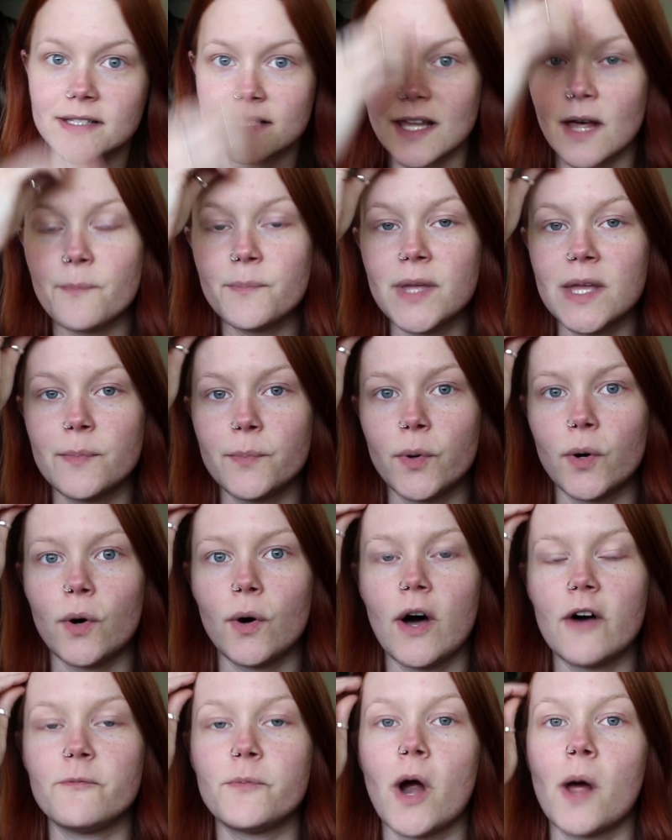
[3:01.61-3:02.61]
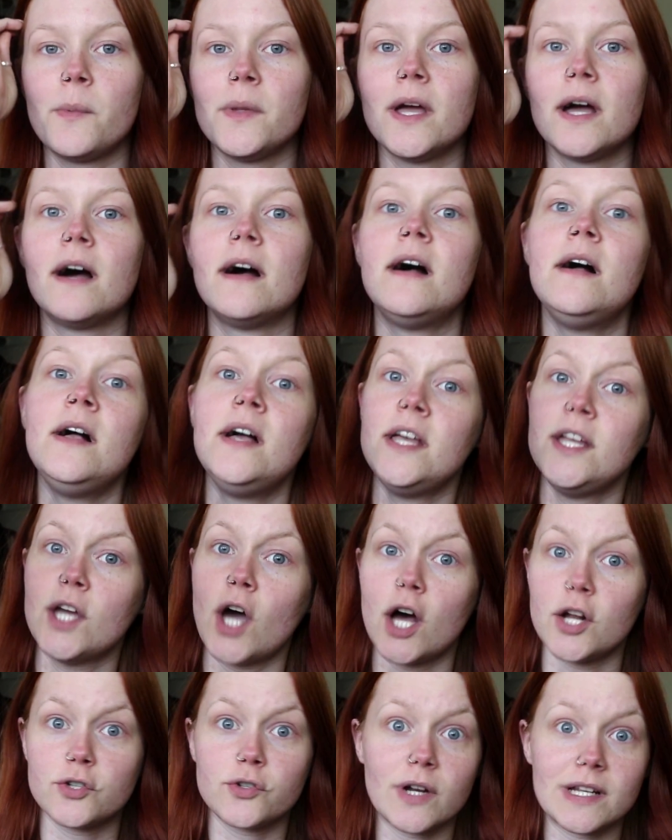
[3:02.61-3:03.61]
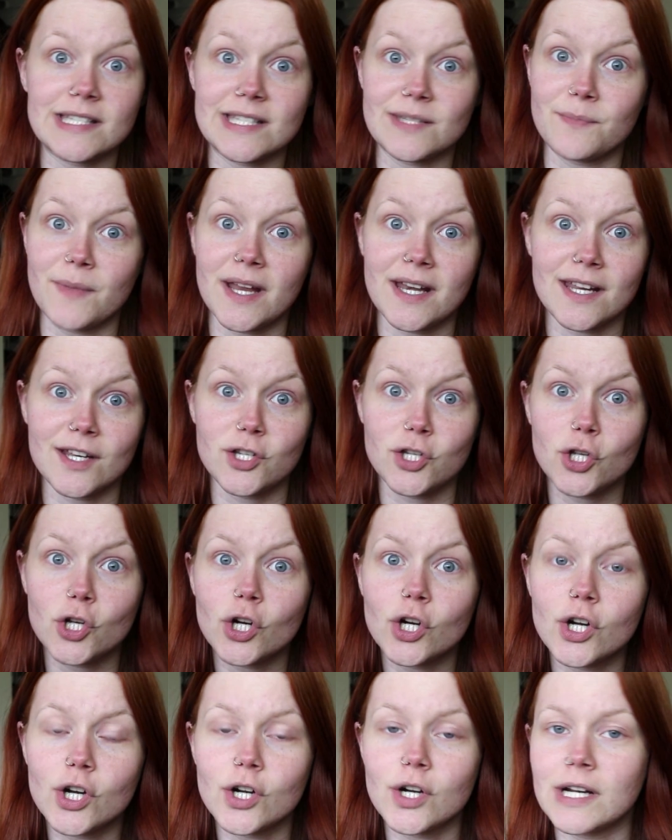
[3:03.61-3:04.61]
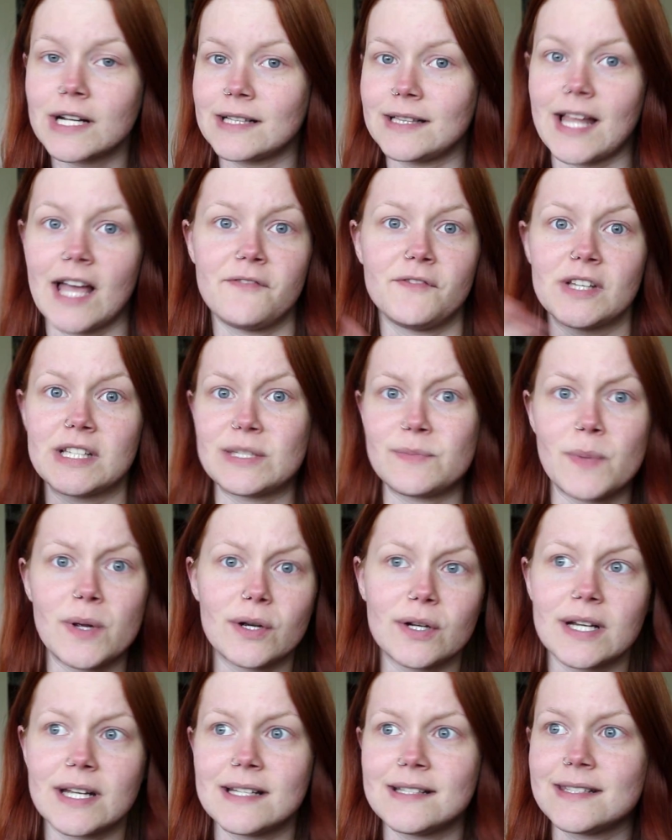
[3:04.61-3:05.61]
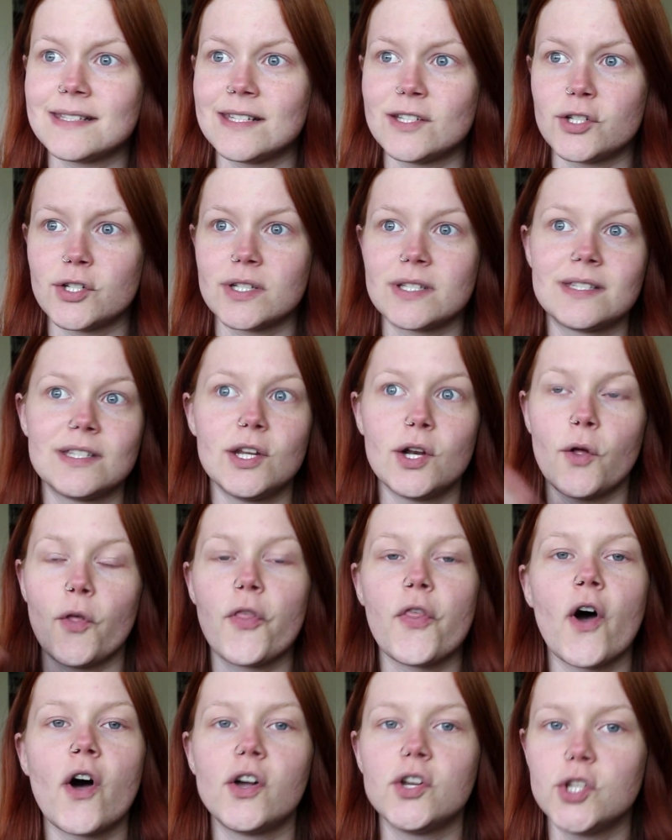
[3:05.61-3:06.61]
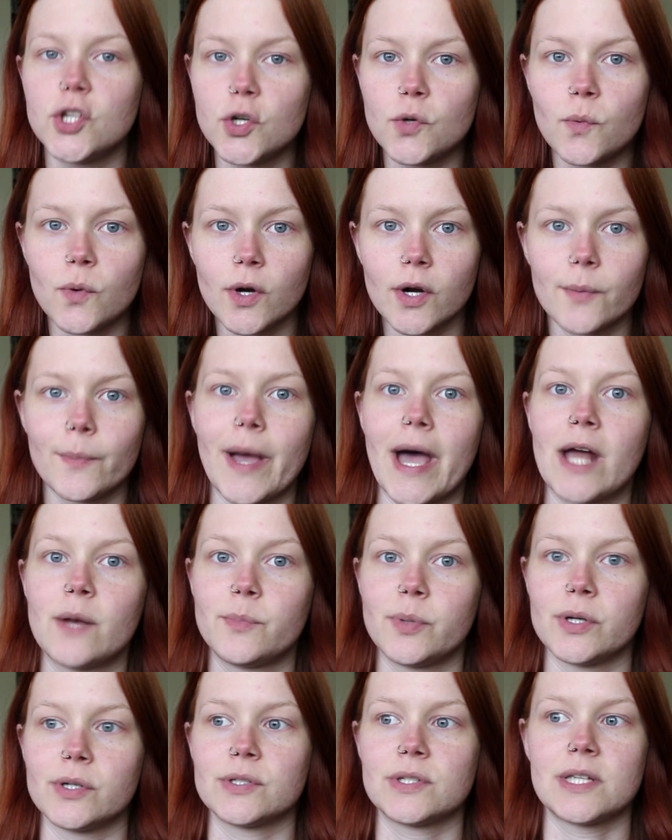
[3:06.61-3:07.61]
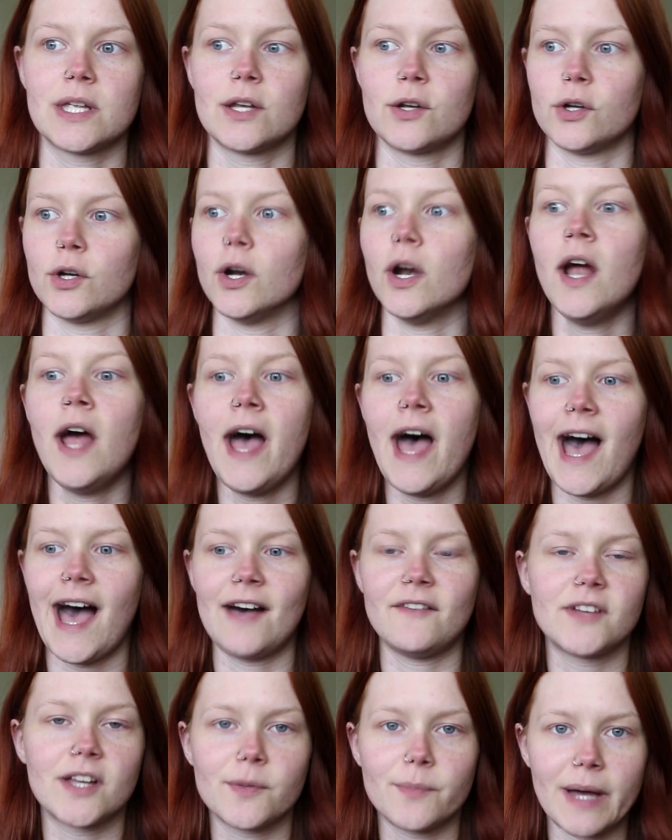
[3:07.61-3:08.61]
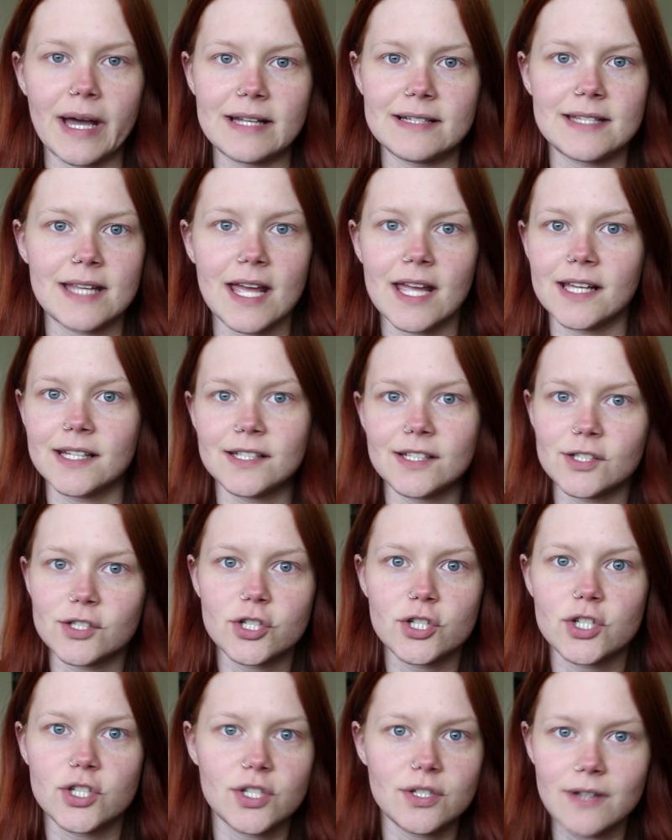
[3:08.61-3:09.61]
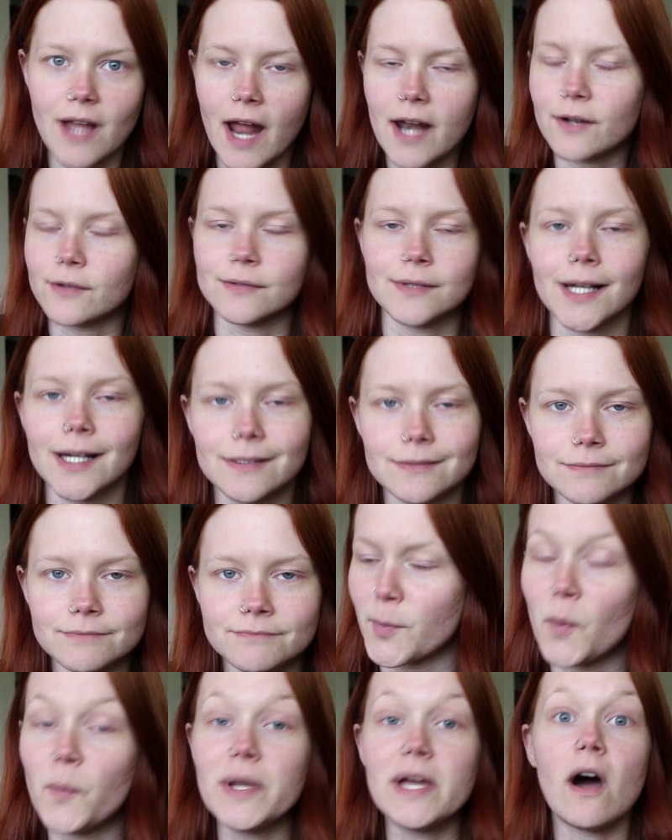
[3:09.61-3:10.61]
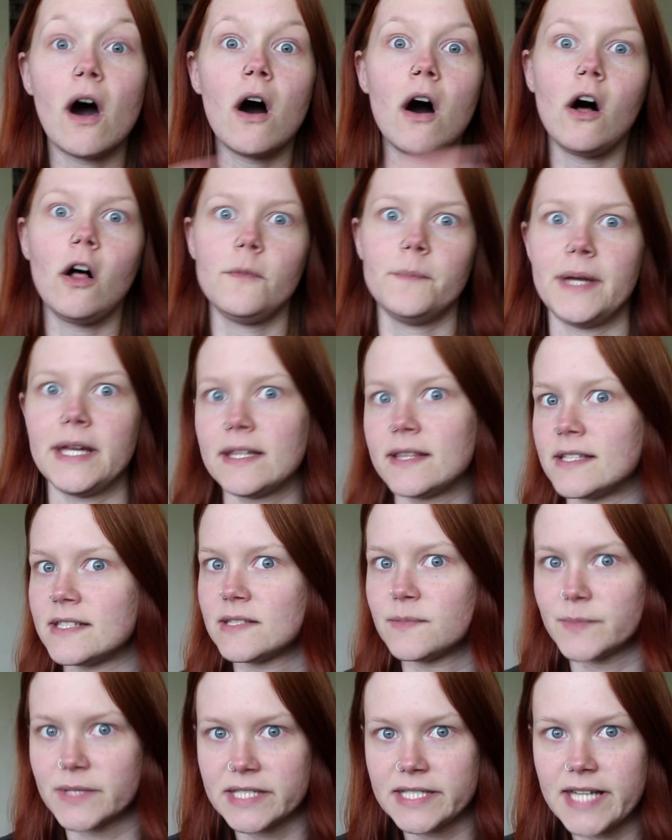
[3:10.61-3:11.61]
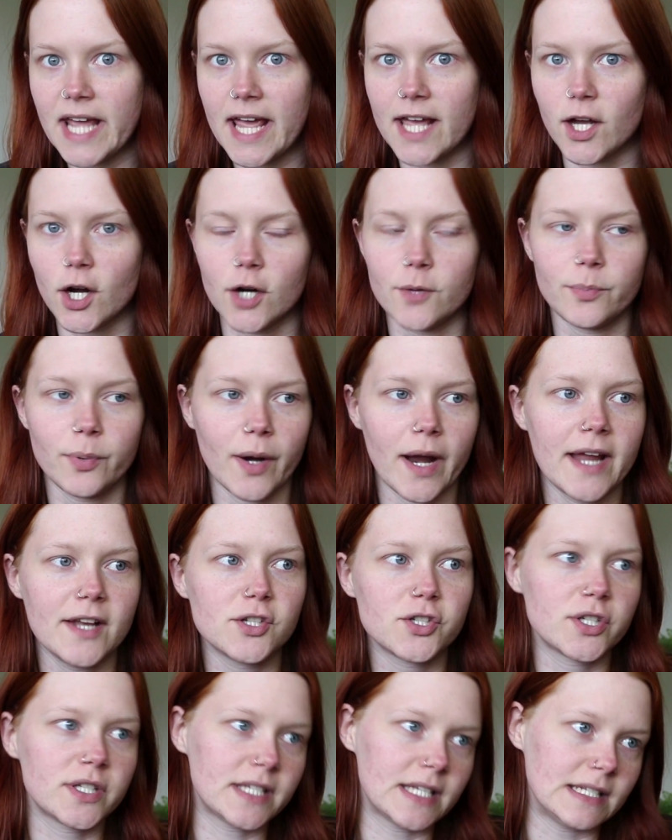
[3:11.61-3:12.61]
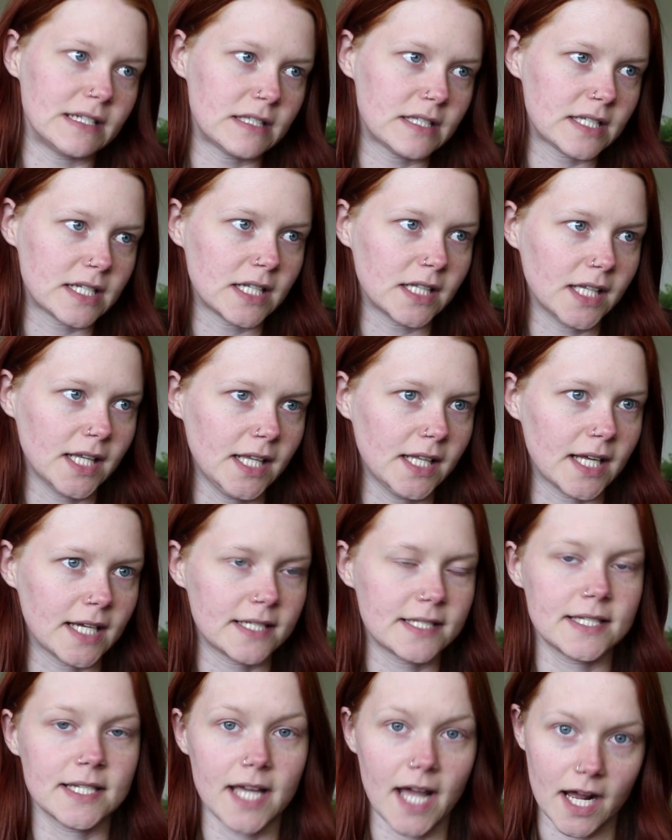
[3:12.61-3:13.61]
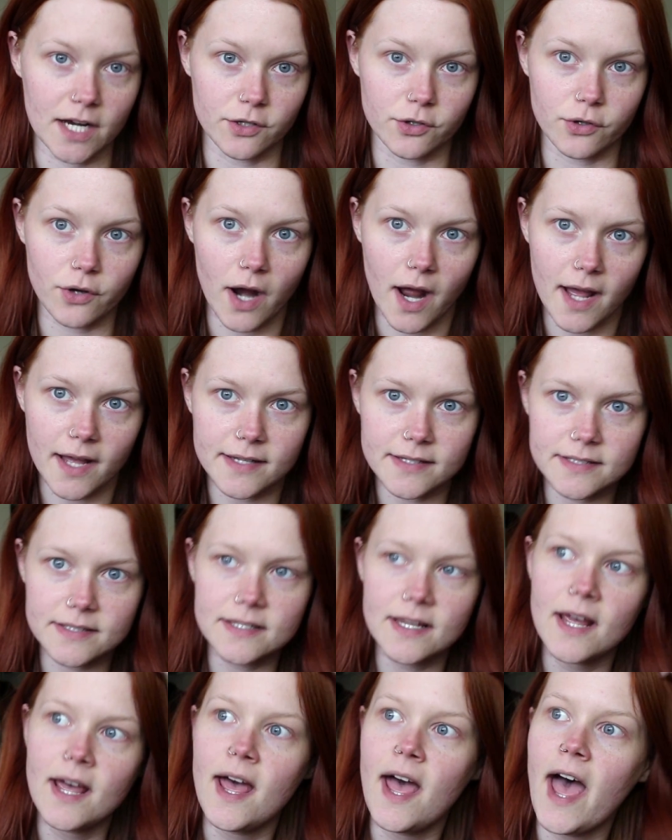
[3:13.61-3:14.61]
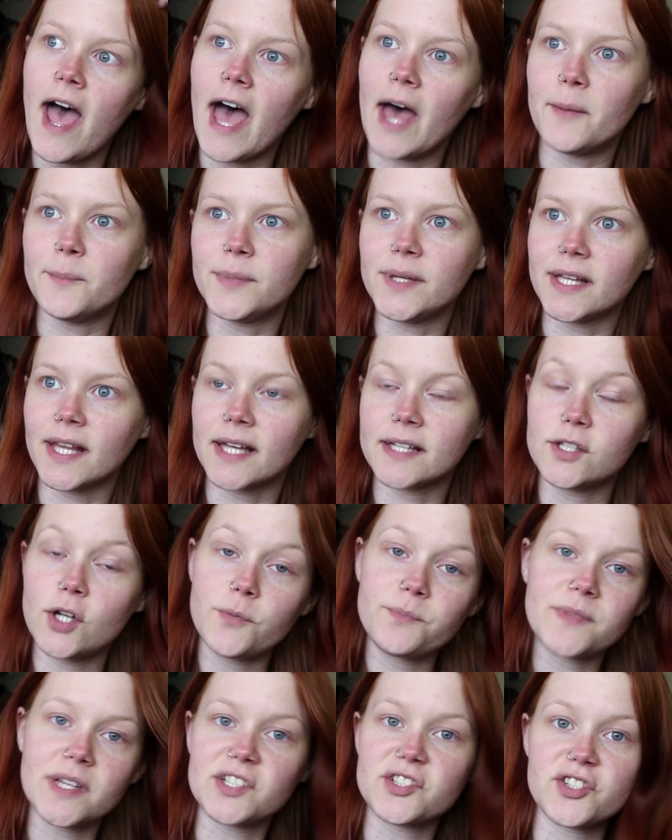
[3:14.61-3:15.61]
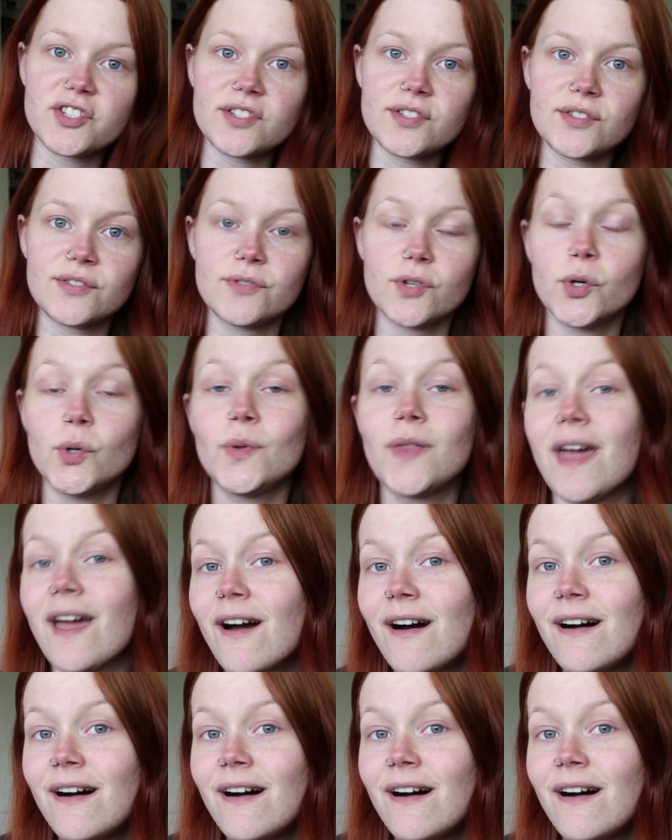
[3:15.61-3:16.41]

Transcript: some people have probably underestimated your life experience and just, you know, thought you were a bad person or having a bad day and this, I don't know. But we all make this mistake. Our brain just instantly likes to categorize and be like, nope, that's just who they